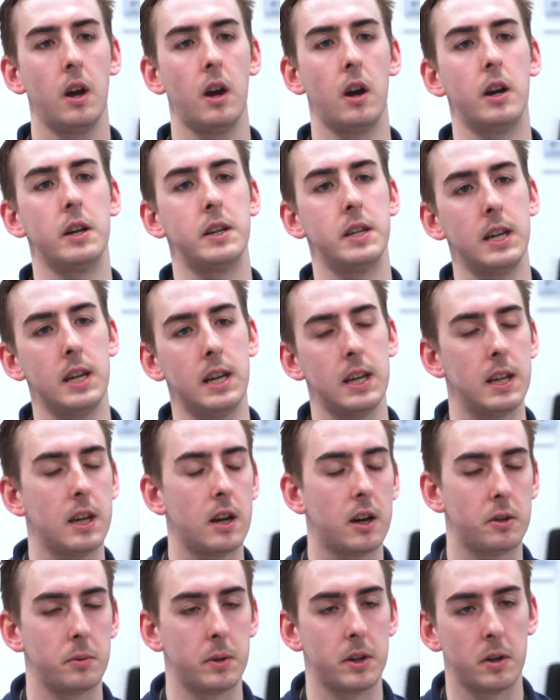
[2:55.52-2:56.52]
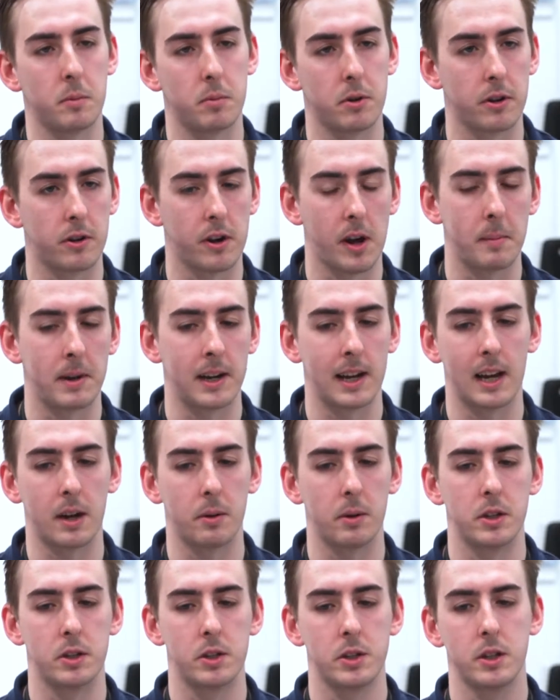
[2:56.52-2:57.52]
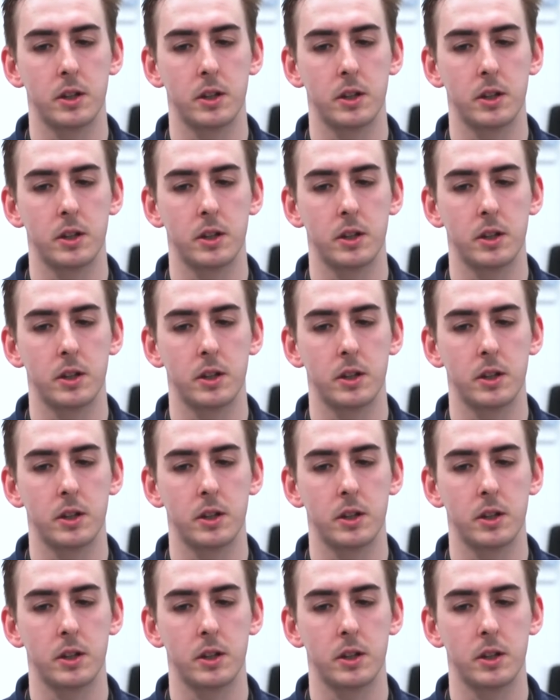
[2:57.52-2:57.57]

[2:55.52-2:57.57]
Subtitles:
IDE, the Arduino programming language.